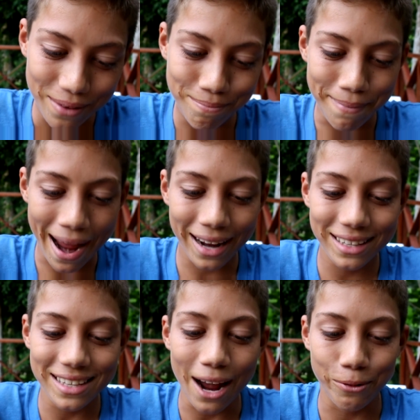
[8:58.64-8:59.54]

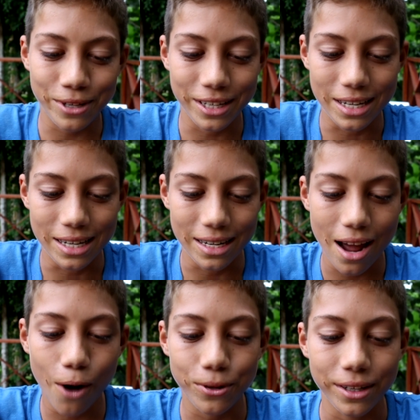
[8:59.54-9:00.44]
Max Houghton.
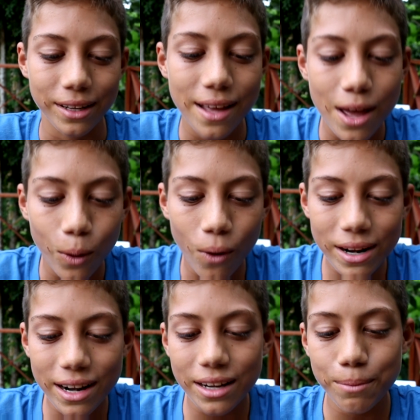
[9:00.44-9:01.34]
What
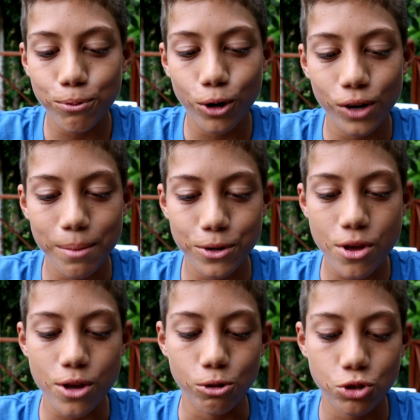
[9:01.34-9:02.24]
editing program do
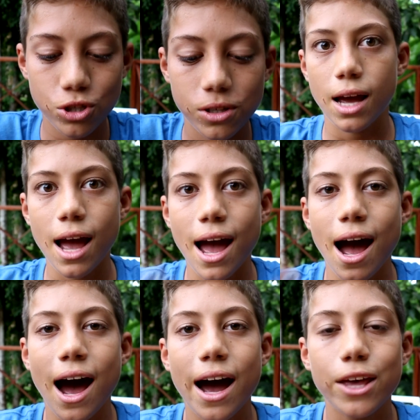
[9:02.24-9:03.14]
you use?
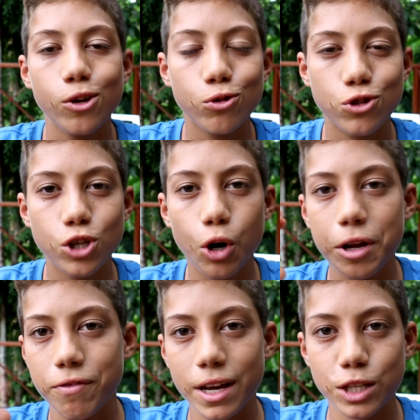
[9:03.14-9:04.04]
I use
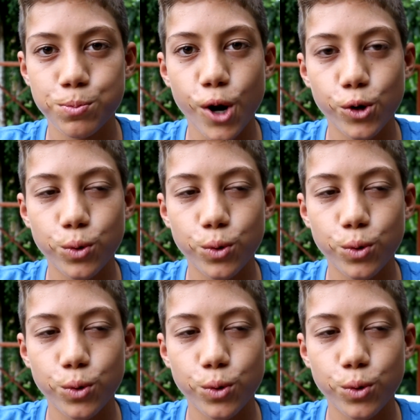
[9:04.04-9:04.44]
Sony Vegas Pro